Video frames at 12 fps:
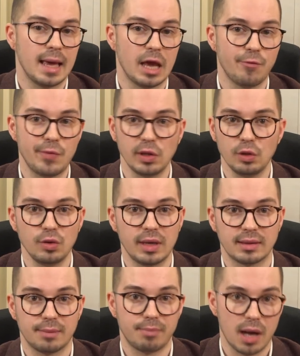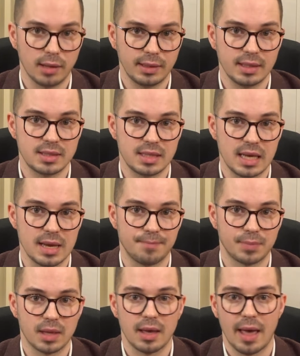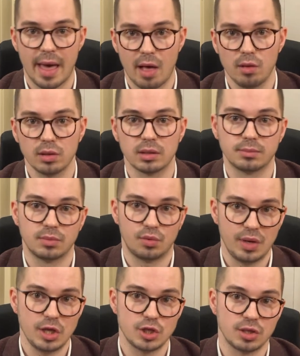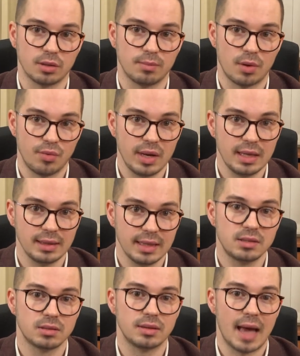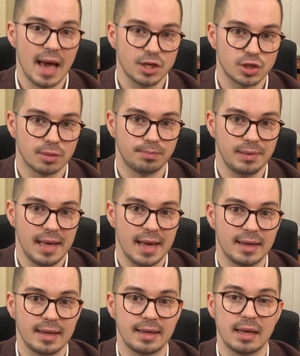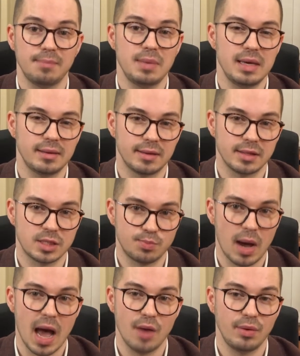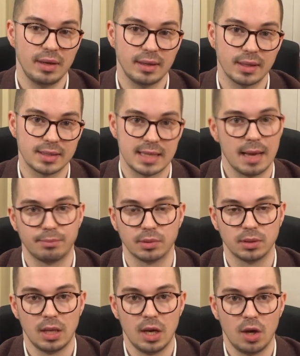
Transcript: If we look at the Baltic Sea, Helcom Regional Marine Litter Action Plan can be an inspiring example